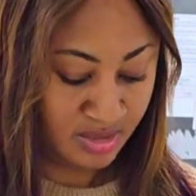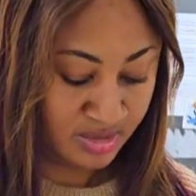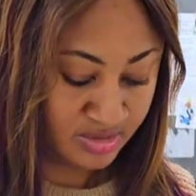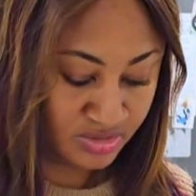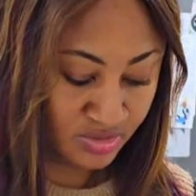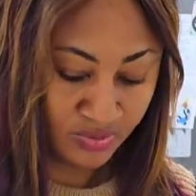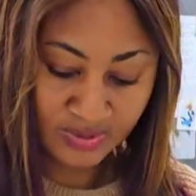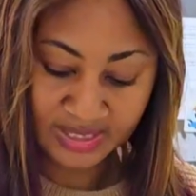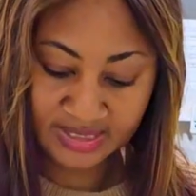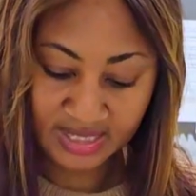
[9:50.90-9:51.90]
So I
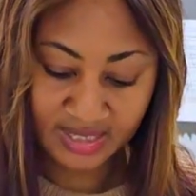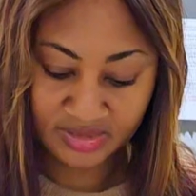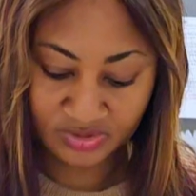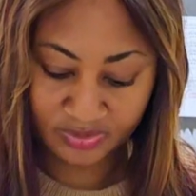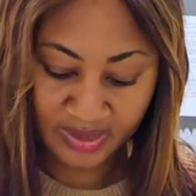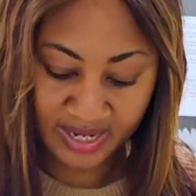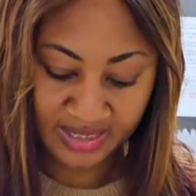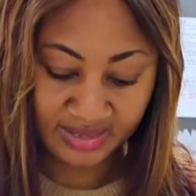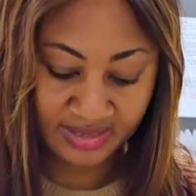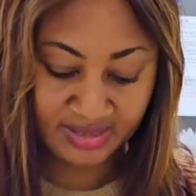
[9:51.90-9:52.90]
decided to buy
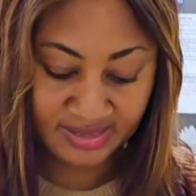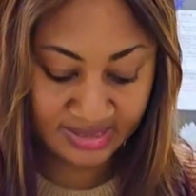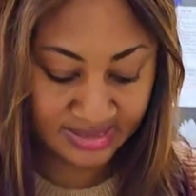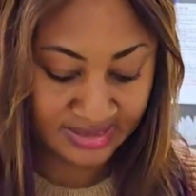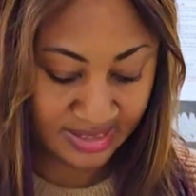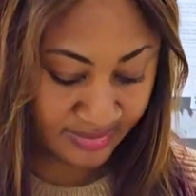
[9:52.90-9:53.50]
this.